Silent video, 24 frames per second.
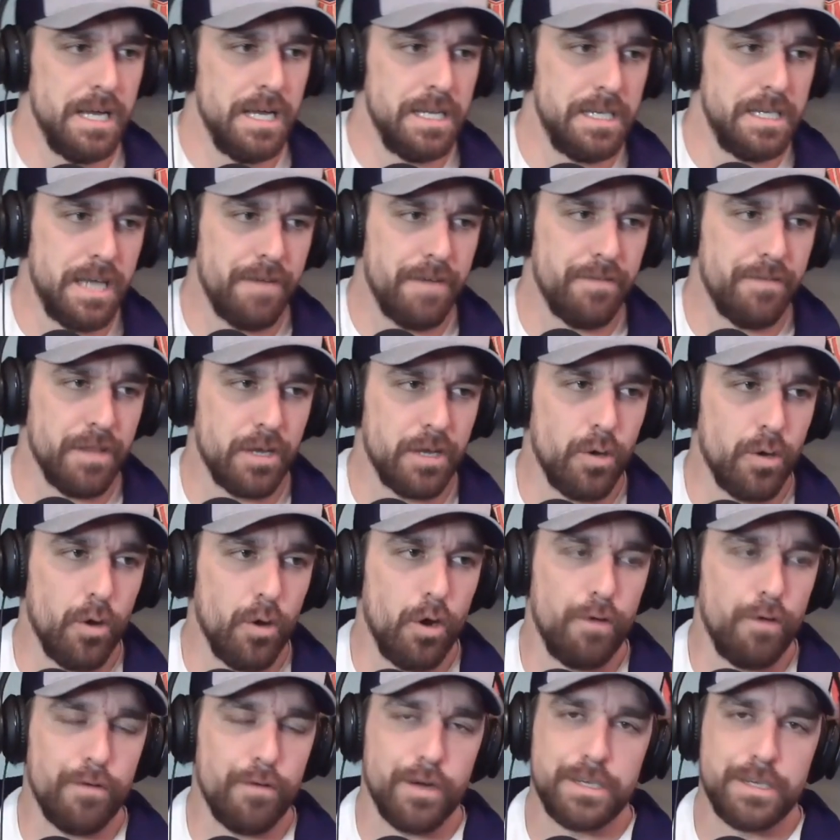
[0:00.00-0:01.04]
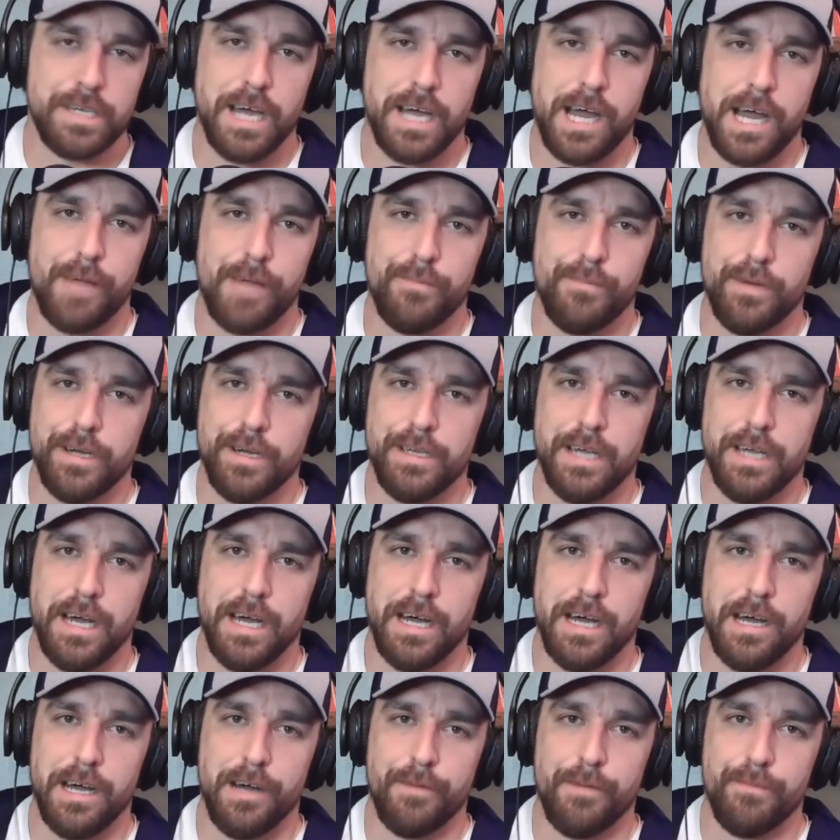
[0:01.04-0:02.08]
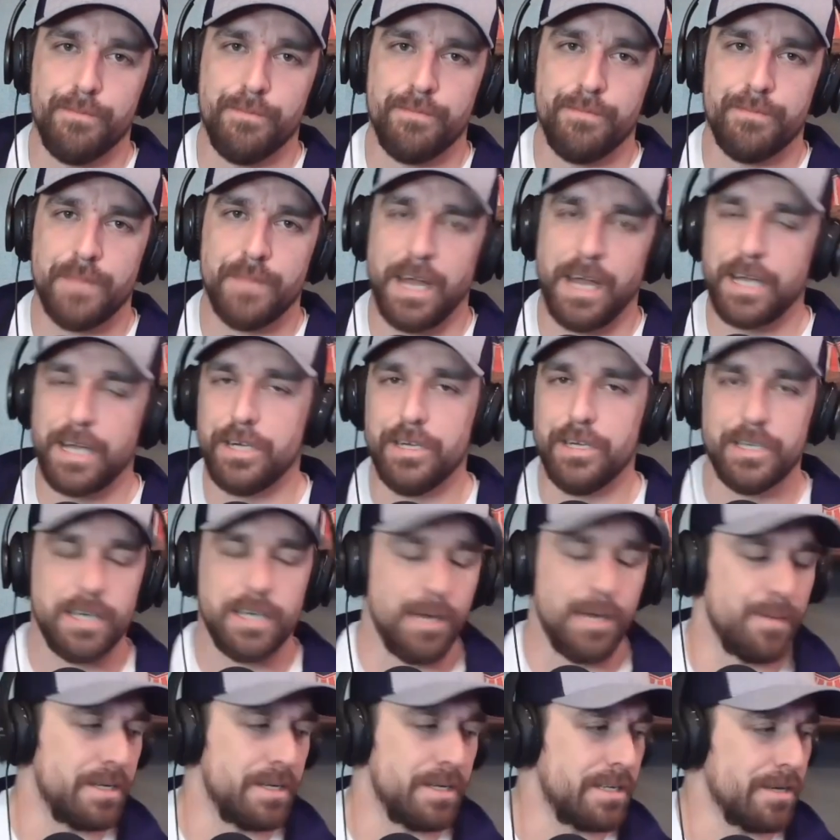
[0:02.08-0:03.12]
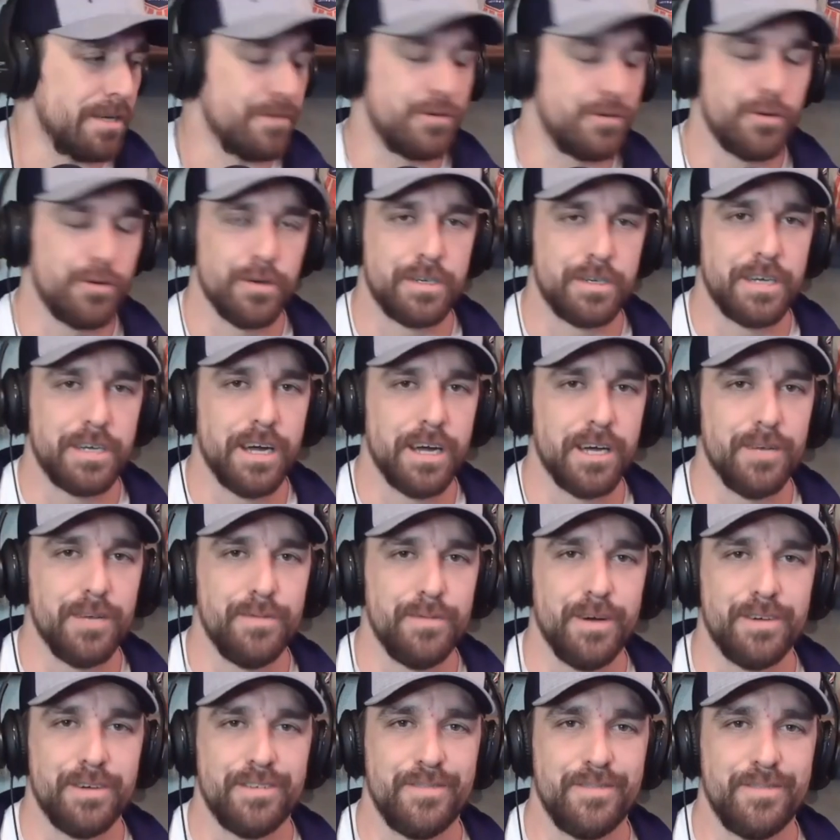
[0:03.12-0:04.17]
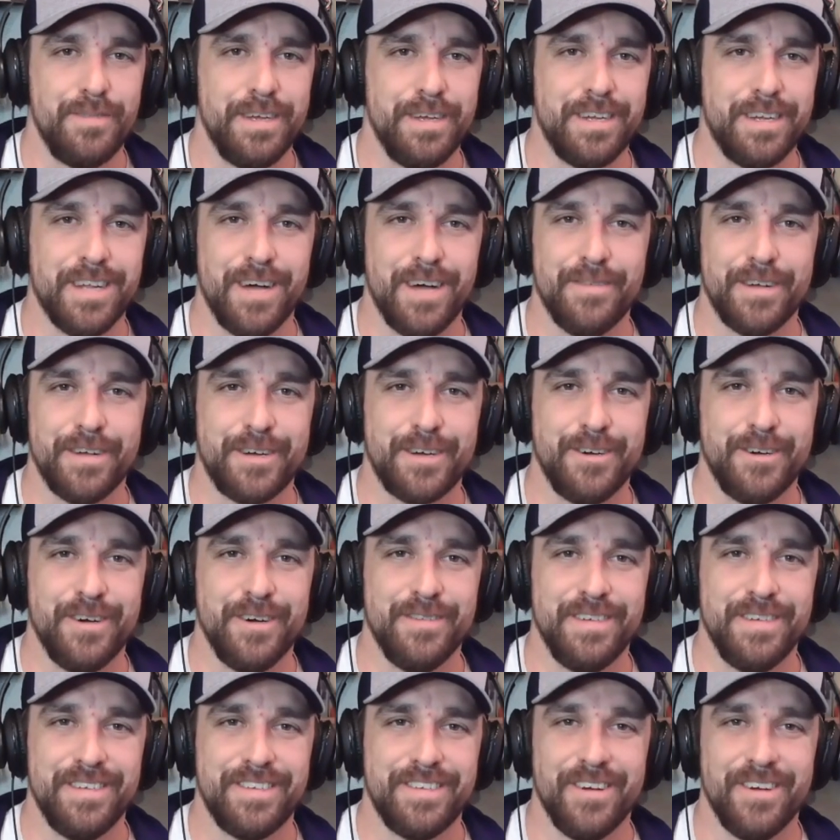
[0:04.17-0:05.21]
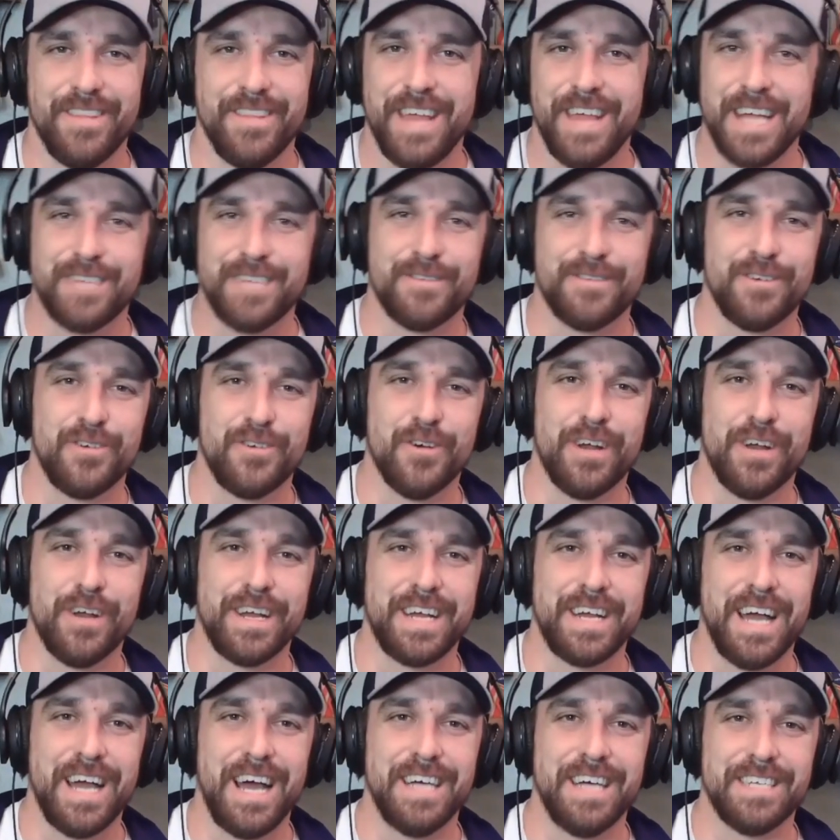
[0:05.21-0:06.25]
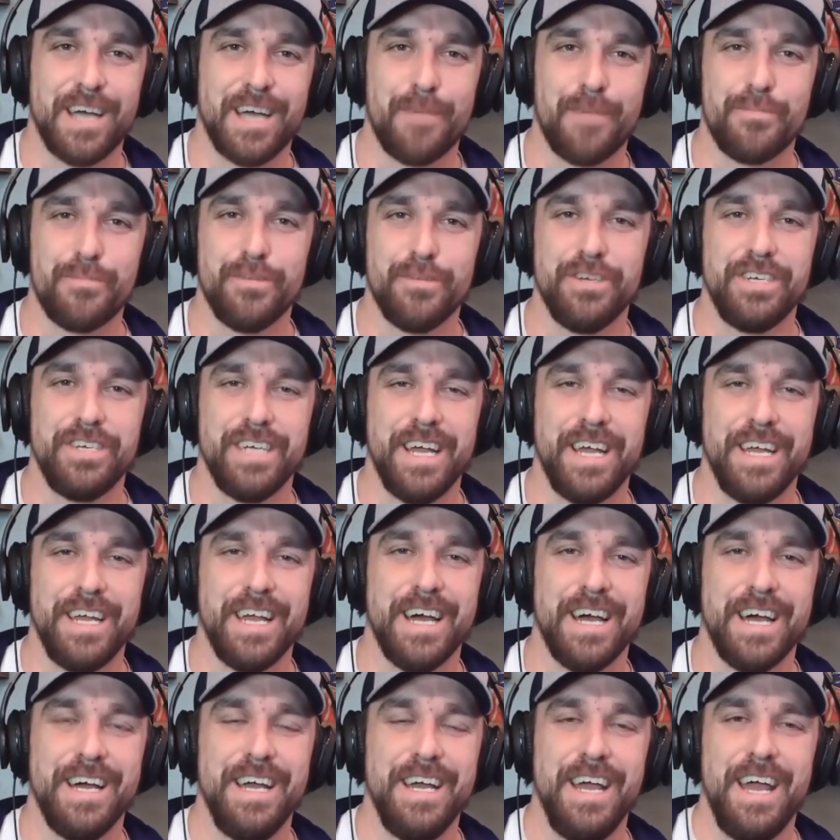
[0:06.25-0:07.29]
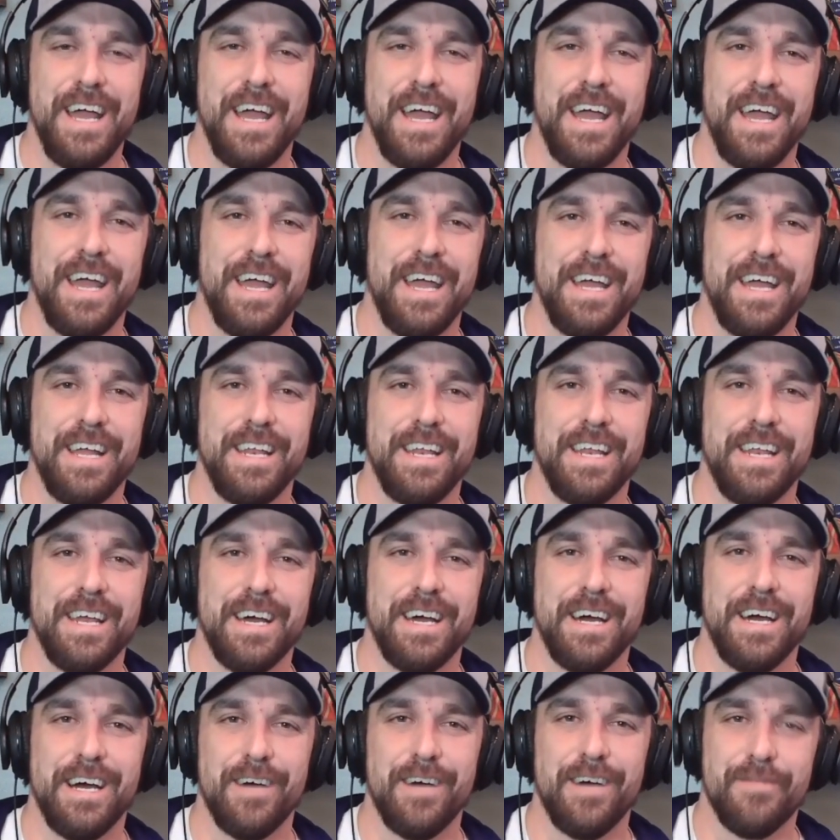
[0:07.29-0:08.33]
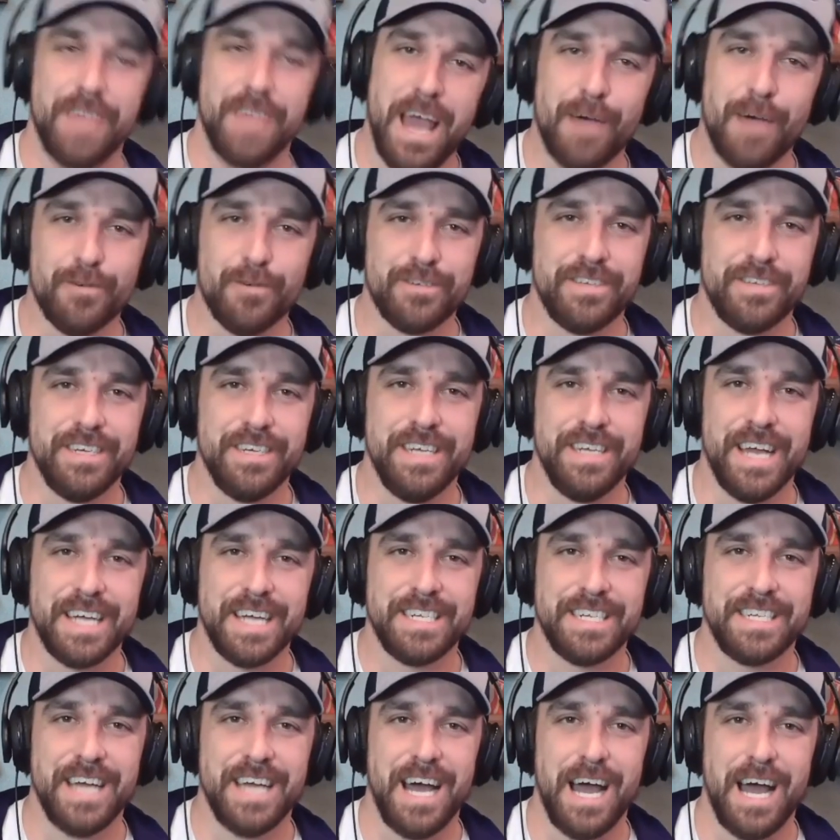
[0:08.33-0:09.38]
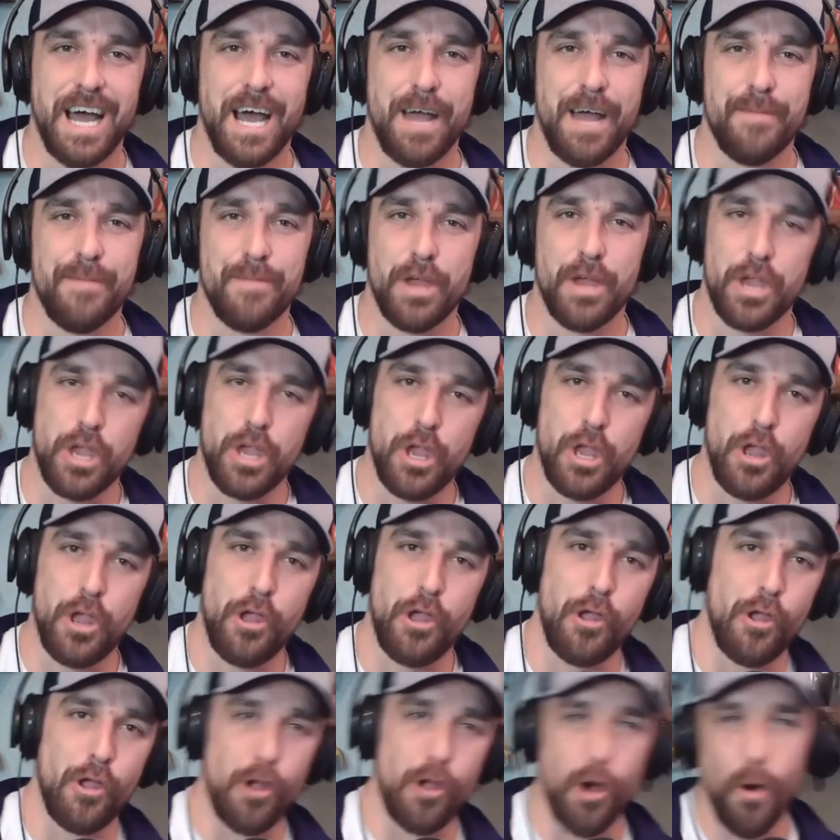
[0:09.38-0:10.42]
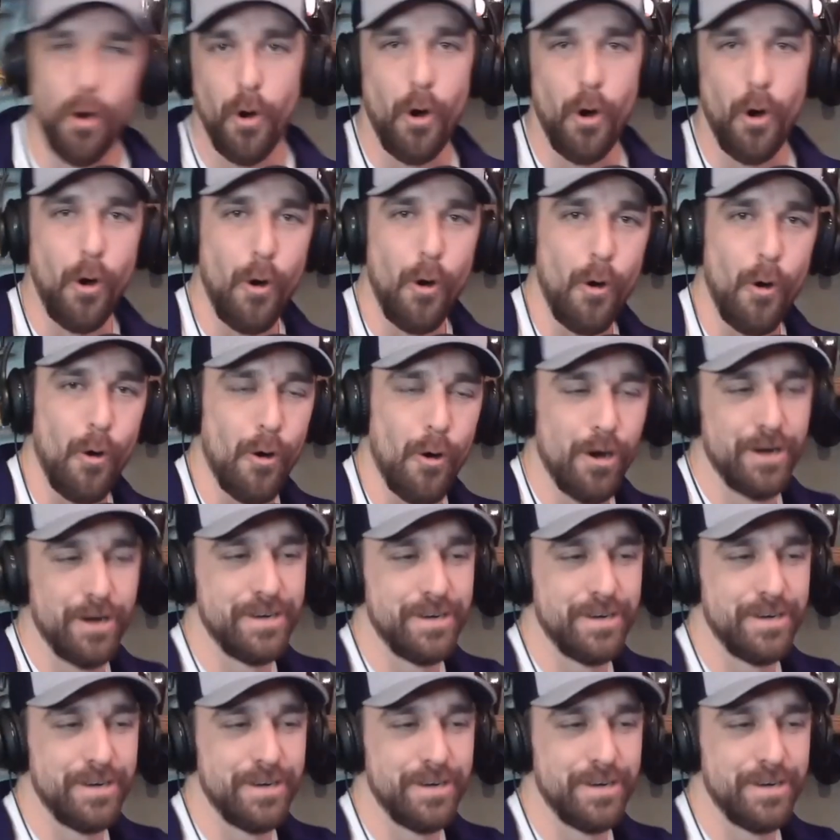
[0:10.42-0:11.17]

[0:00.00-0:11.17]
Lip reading: Definitely going over our time, but I couldn't cut myself short talking about speed climbing equipment. So thanks for joining, guys. I appreciate you. And yeah, we'll see you next time. Yo-ho.